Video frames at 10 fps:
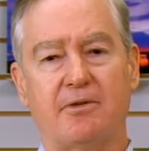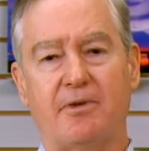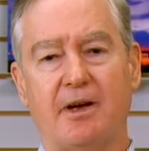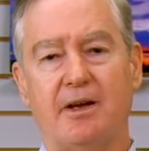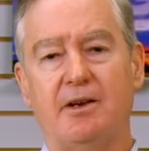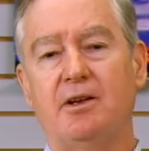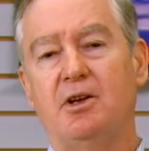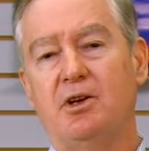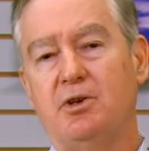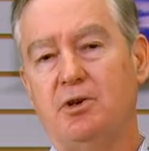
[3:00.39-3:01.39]
to fade,
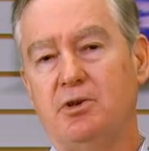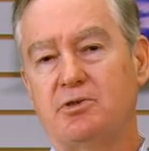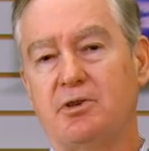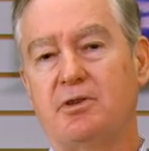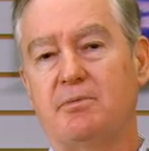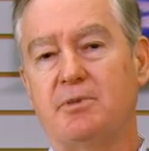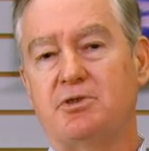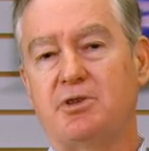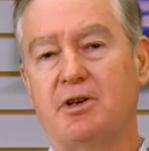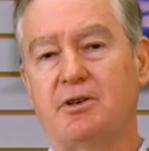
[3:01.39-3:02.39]
usually the
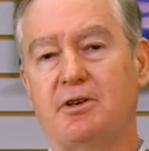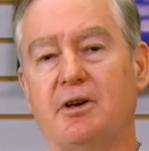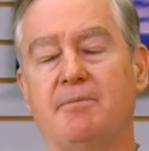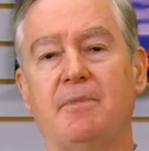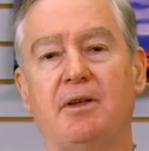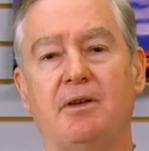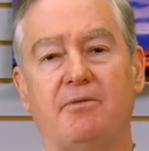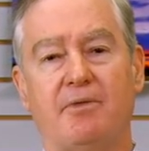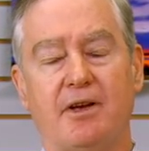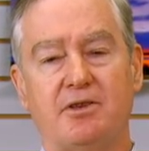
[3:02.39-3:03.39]
magenta
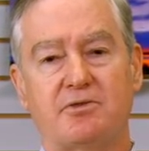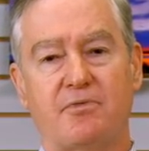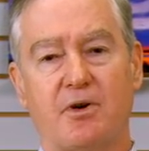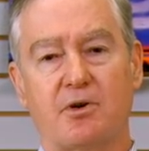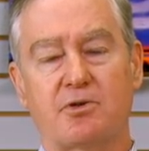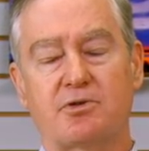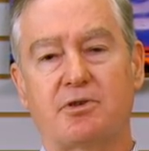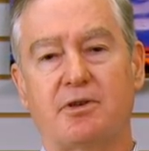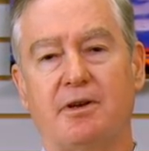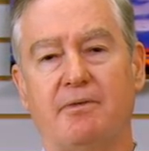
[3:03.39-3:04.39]
fades first,
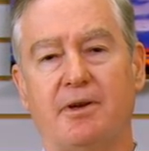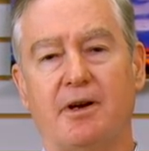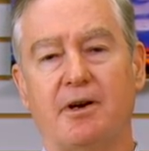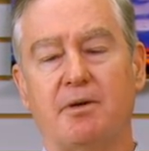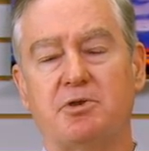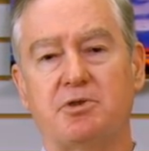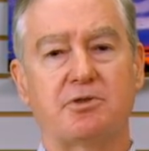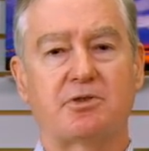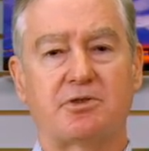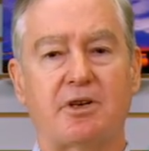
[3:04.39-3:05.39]
giving our
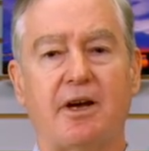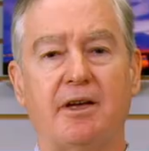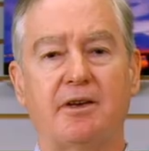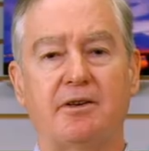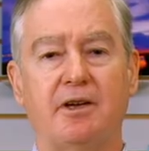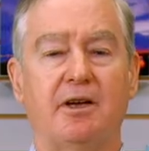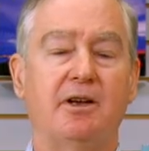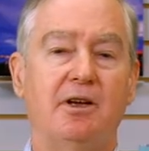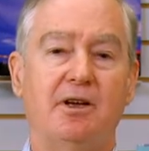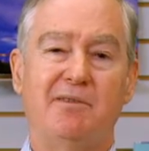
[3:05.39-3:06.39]
images a cyan tint.
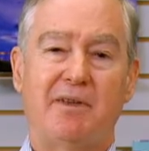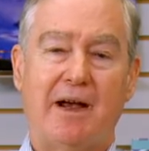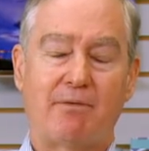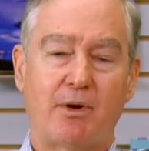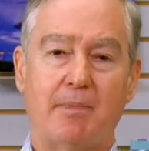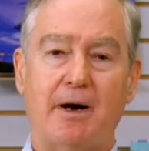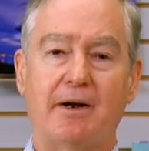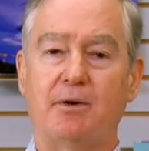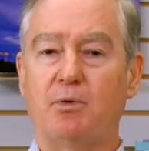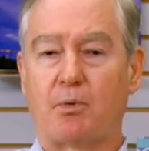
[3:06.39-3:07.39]

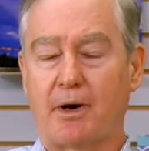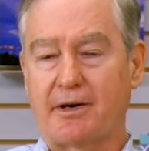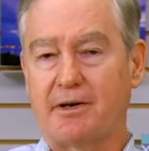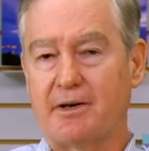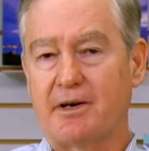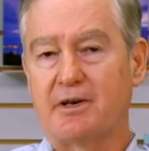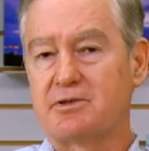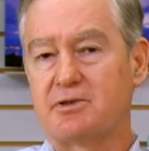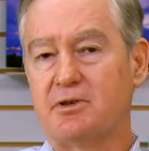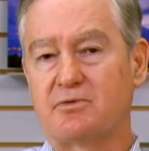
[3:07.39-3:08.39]
Everybody will
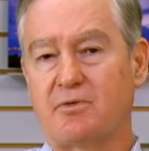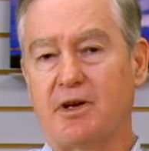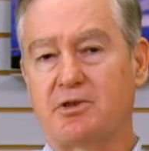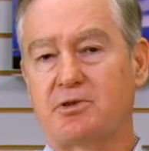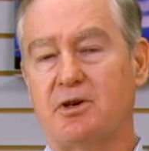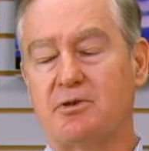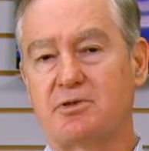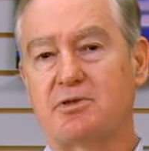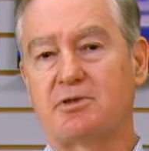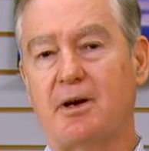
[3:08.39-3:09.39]
recognize those flesh
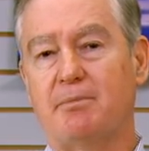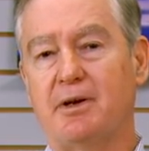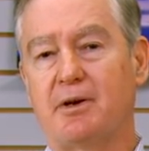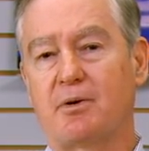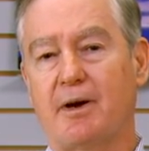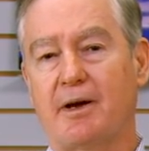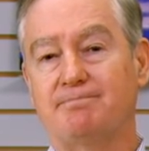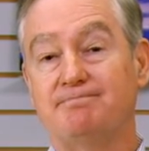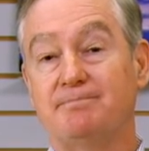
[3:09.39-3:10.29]
tones as not being correct.